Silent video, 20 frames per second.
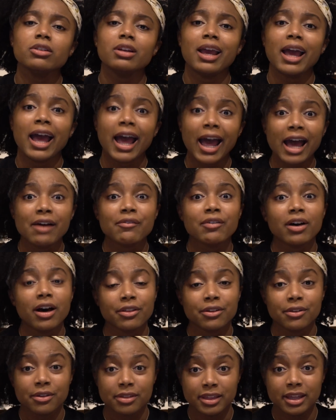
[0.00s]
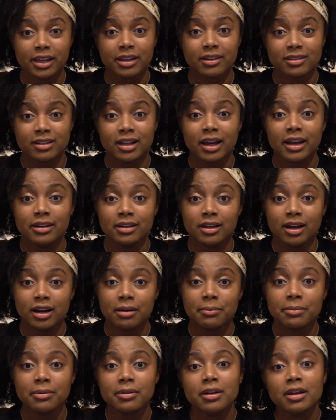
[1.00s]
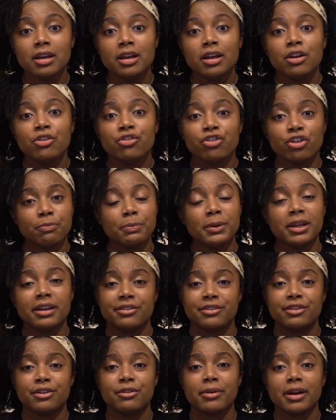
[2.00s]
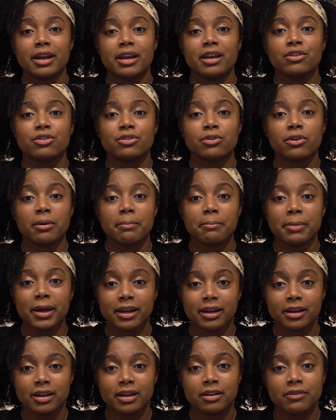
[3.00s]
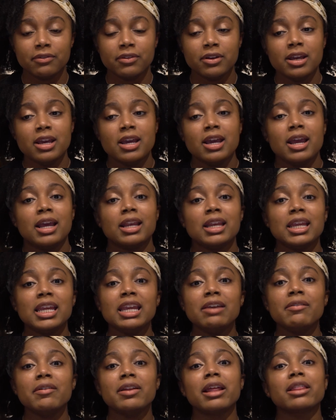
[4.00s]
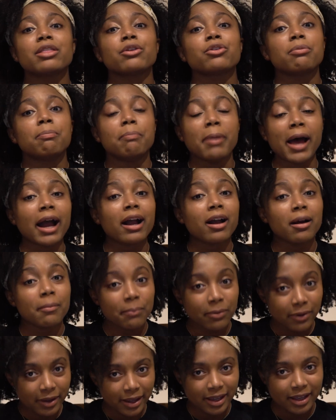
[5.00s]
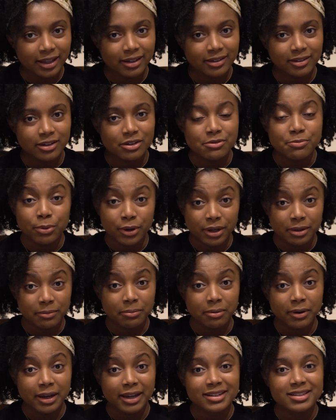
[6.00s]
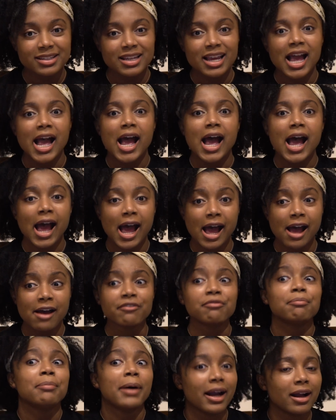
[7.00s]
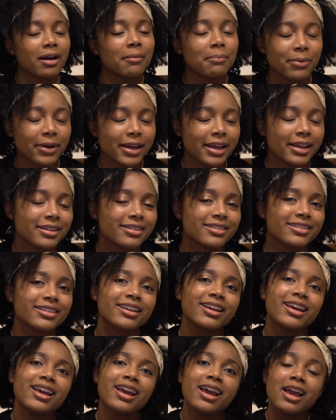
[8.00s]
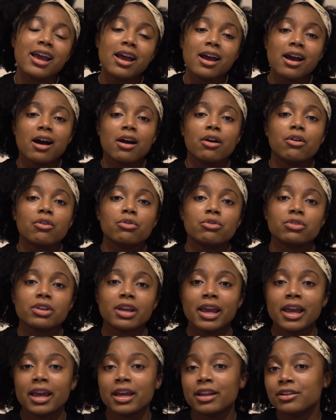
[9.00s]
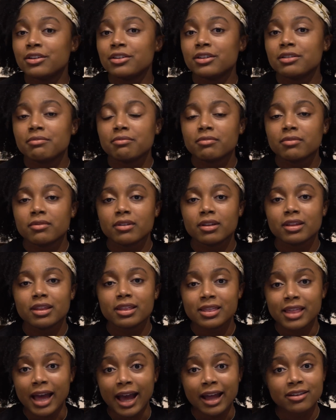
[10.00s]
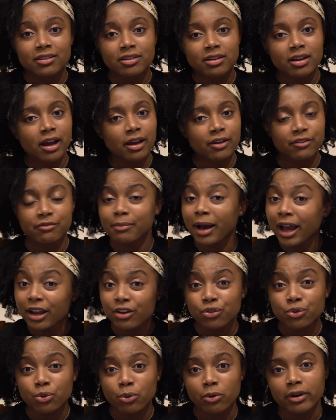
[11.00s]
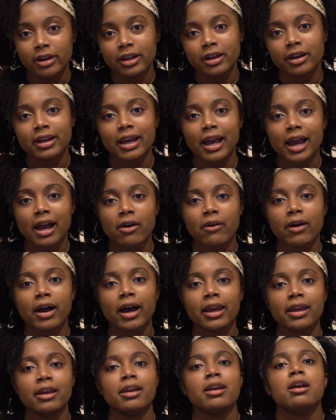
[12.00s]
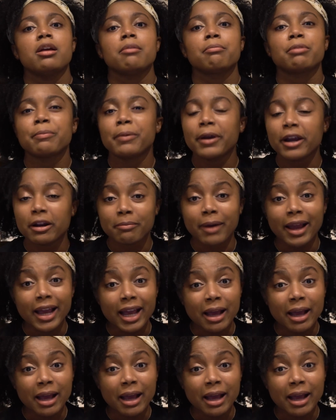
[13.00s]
have other things lined up, just because the grant is so competitive. And even at those backup plans that you put in place, have backup plans. And that's kind of my story on how I prepared my